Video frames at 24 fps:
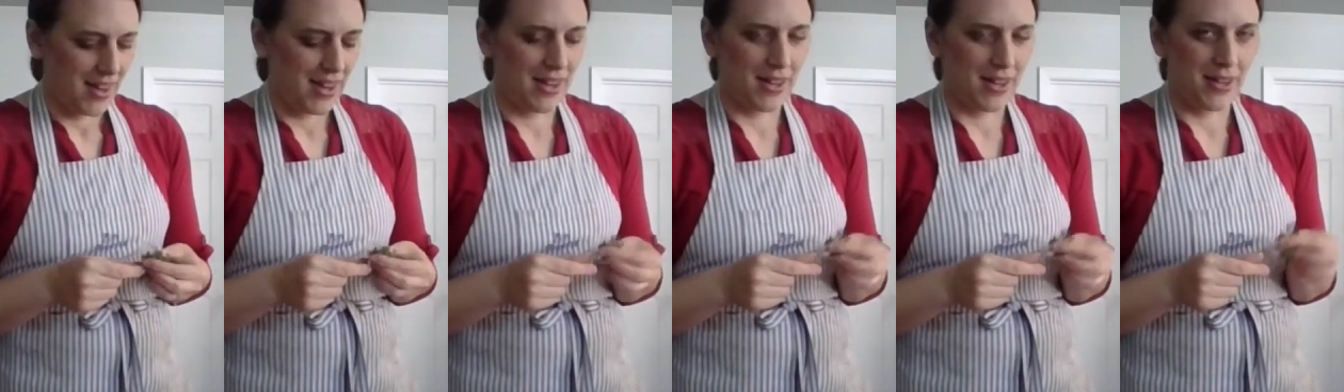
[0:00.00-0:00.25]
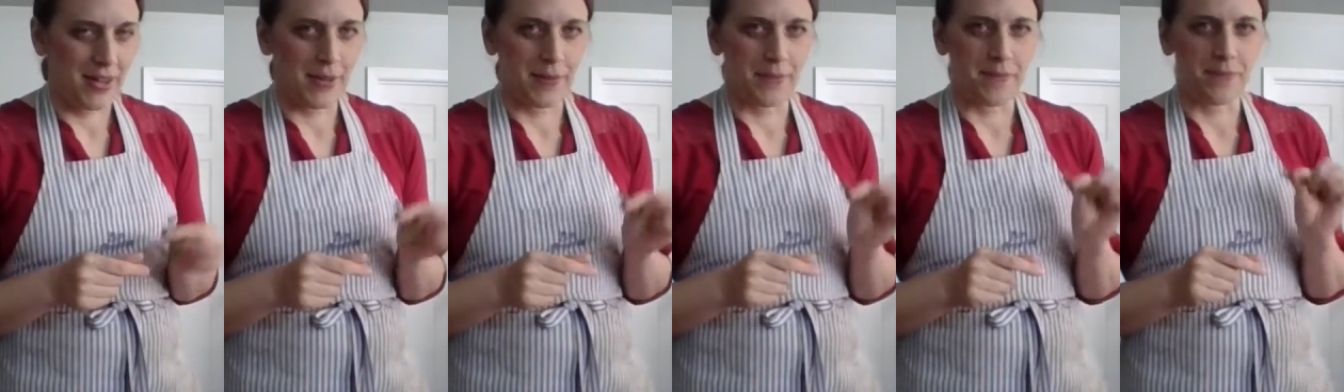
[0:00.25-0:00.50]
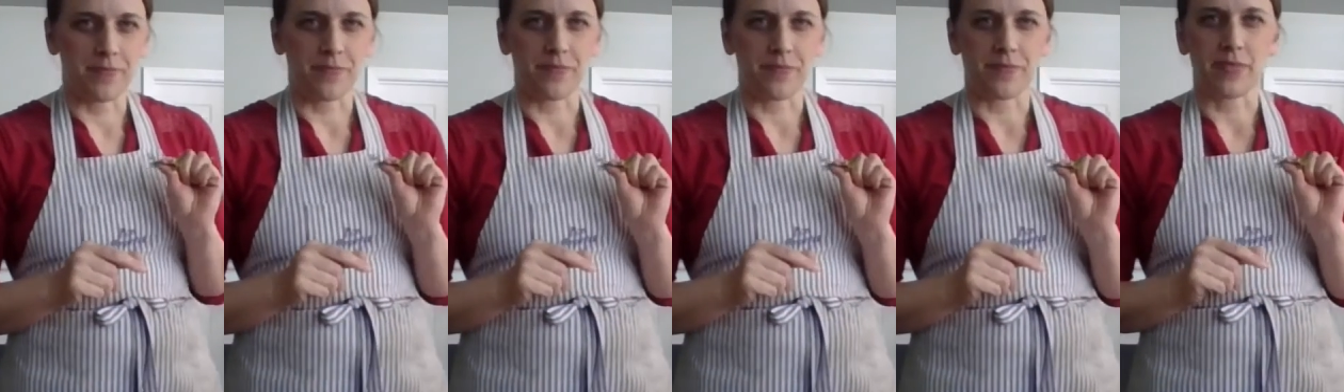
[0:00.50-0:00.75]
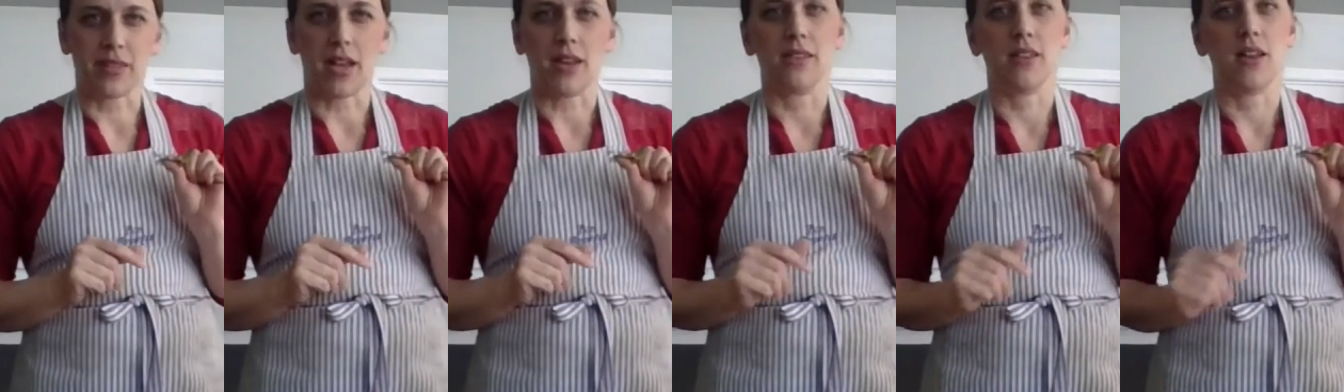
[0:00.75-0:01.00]

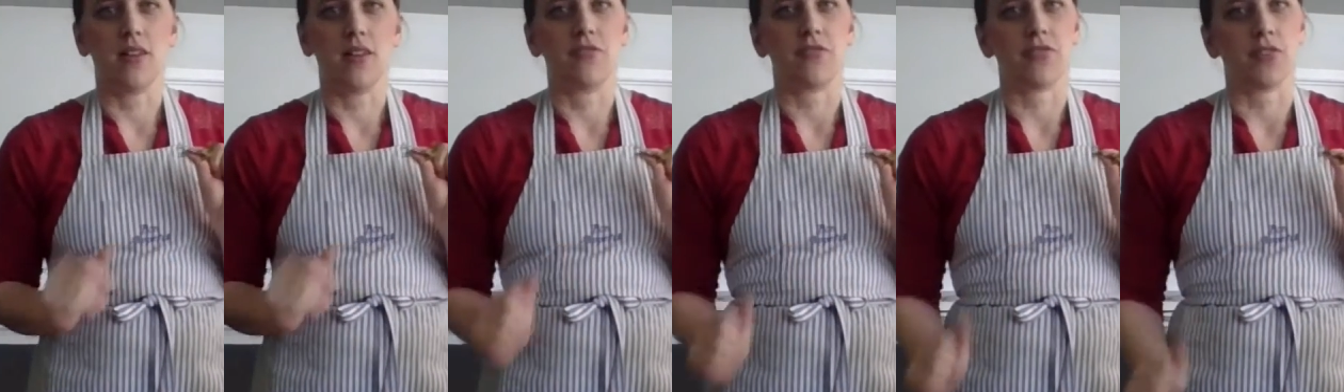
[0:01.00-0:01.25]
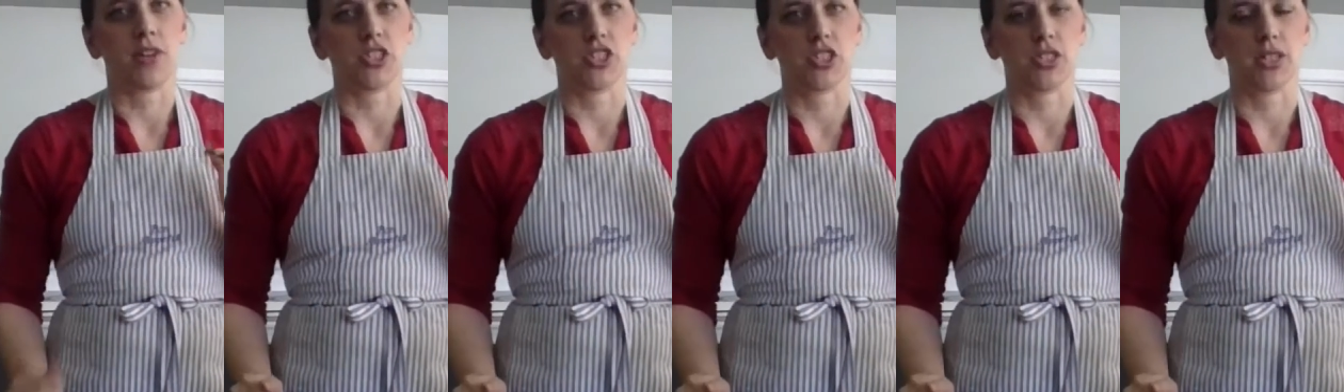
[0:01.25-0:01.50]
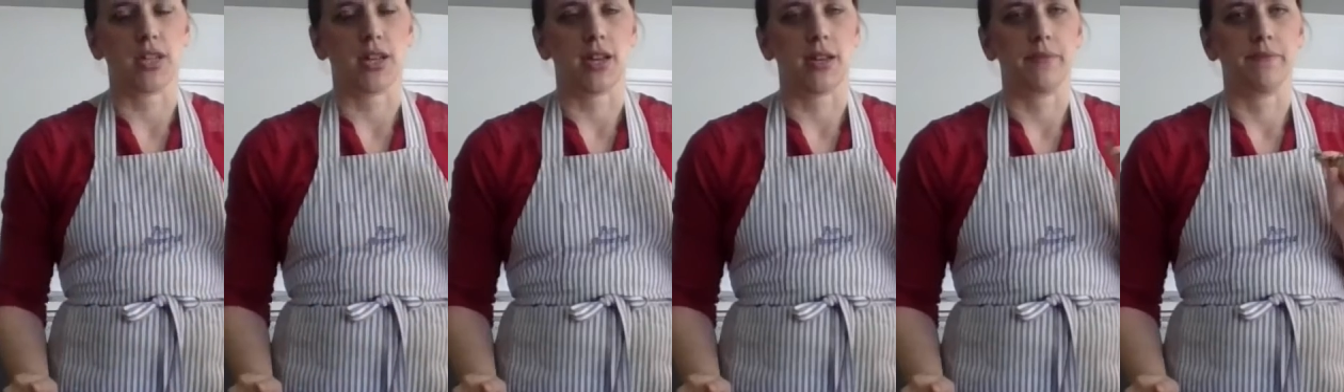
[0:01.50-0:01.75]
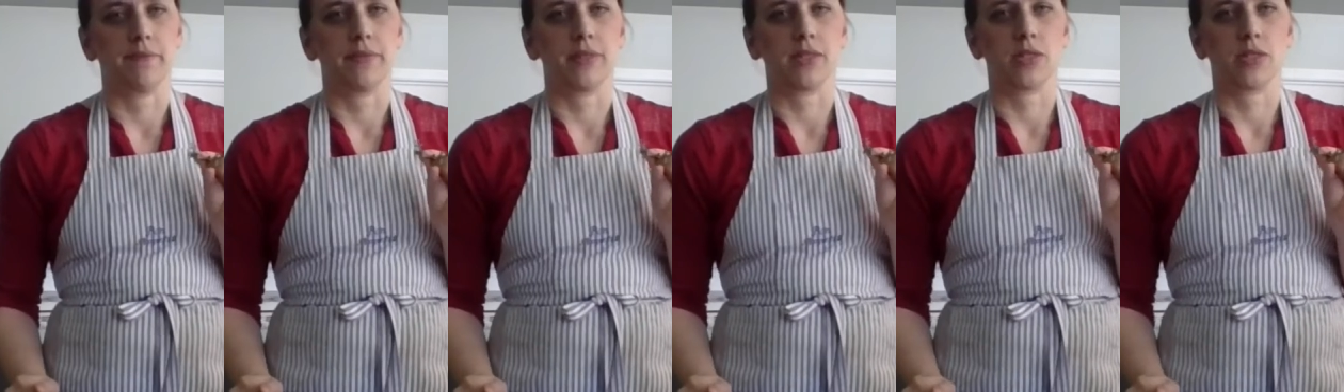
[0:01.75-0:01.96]
I love fresh thyme.